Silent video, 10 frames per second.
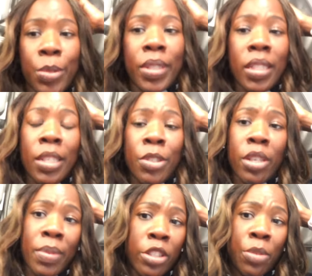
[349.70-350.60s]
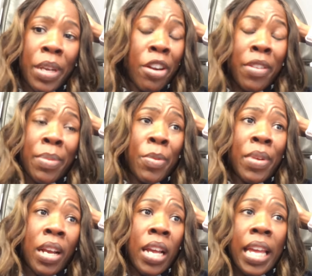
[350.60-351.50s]
we were delayed. We should have been in Jamaica already, but we're
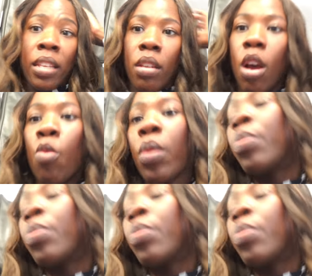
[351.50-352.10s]
not. And oh, we're